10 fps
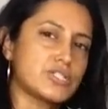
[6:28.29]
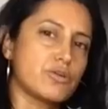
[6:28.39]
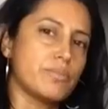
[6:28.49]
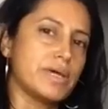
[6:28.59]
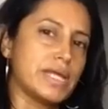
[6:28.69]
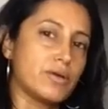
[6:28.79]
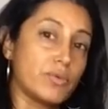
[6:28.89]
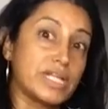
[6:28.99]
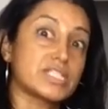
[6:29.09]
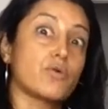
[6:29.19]
to a minute
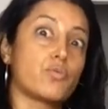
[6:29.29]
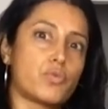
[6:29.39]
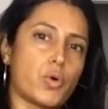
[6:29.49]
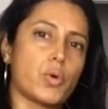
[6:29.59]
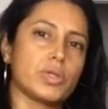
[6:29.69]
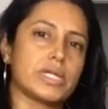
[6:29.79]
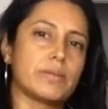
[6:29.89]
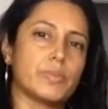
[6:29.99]
when it's a rolling